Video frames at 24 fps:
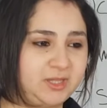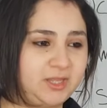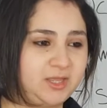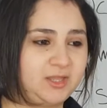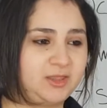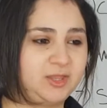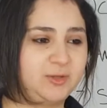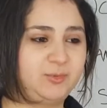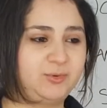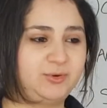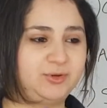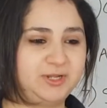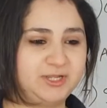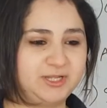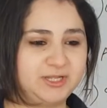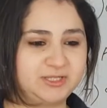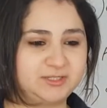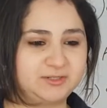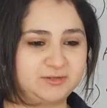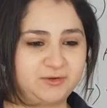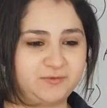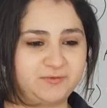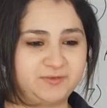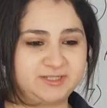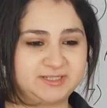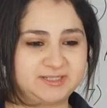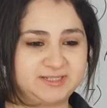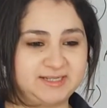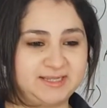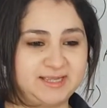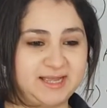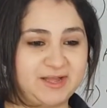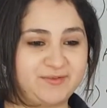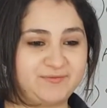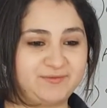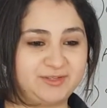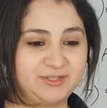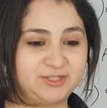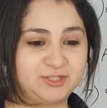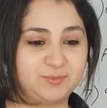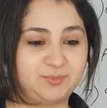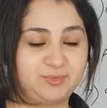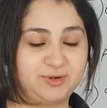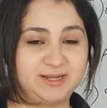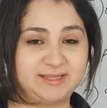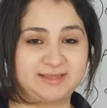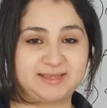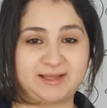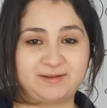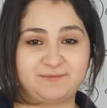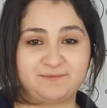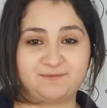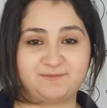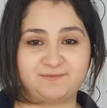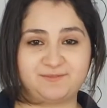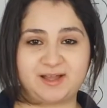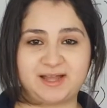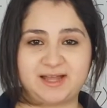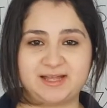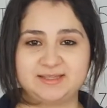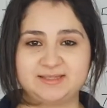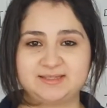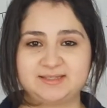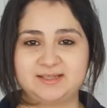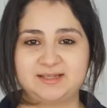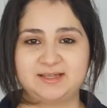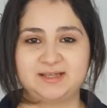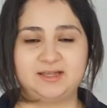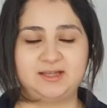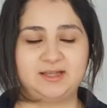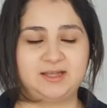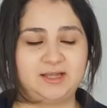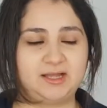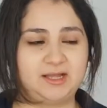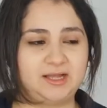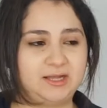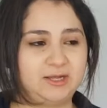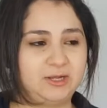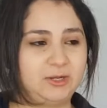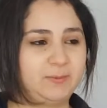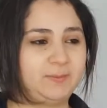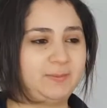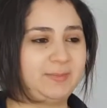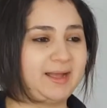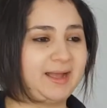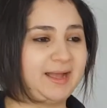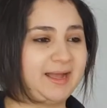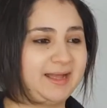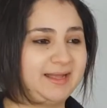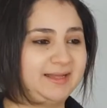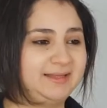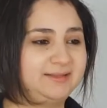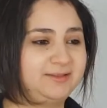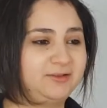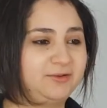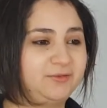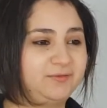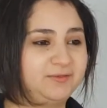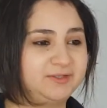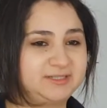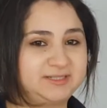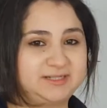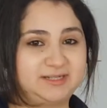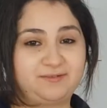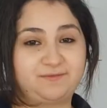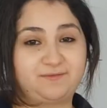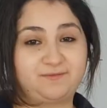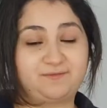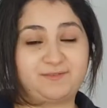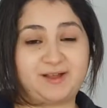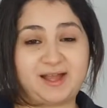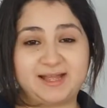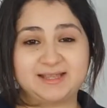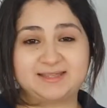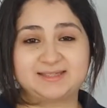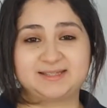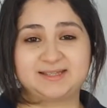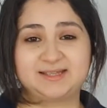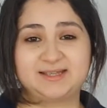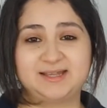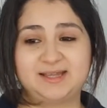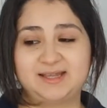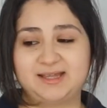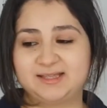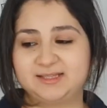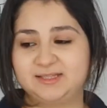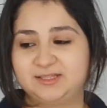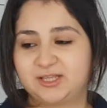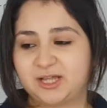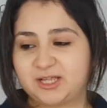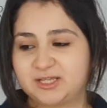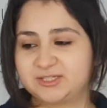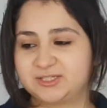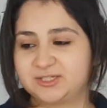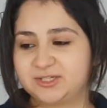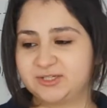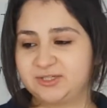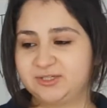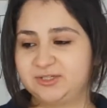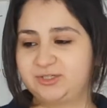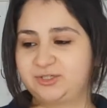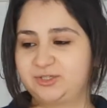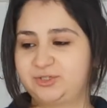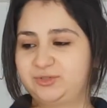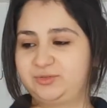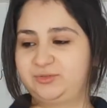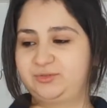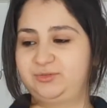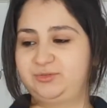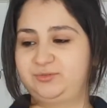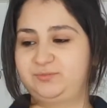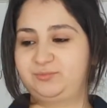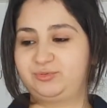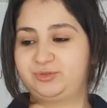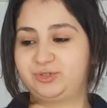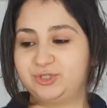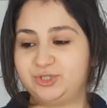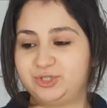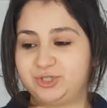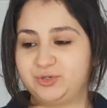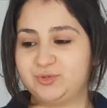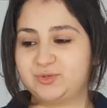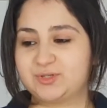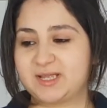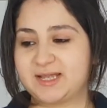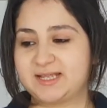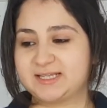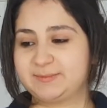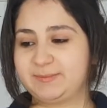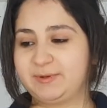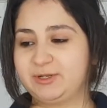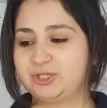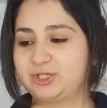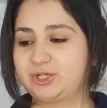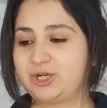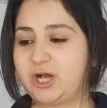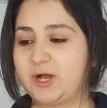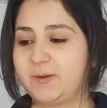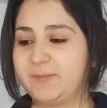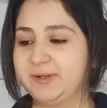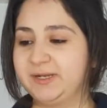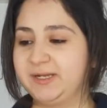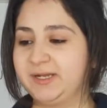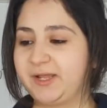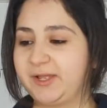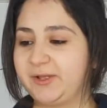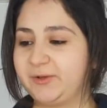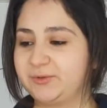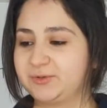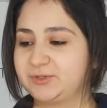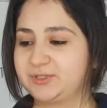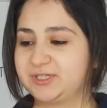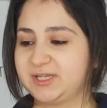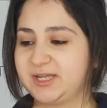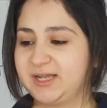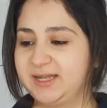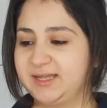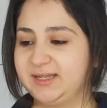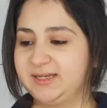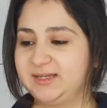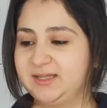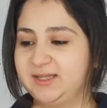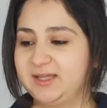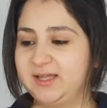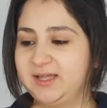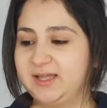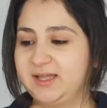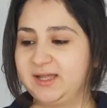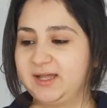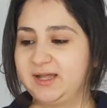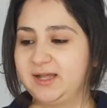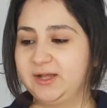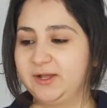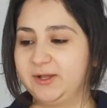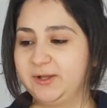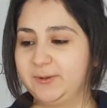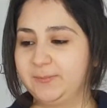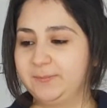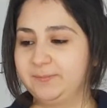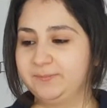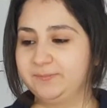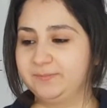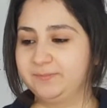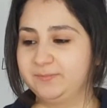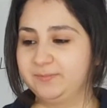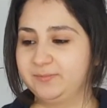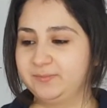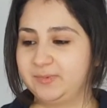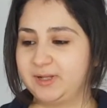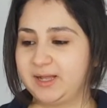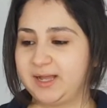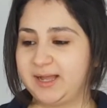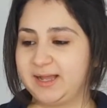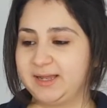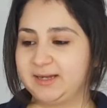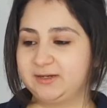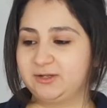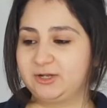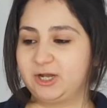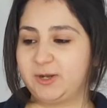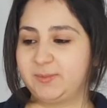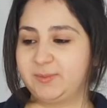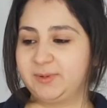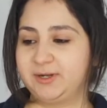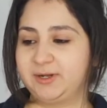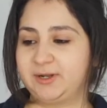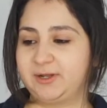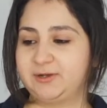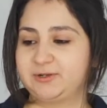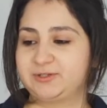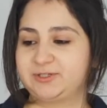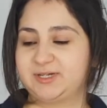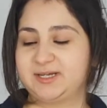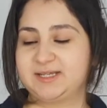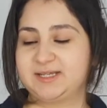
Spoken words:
the body is obviously having to break down fat, and obviously fat doesn't produce as much carbon dioxide, and carbon dioxide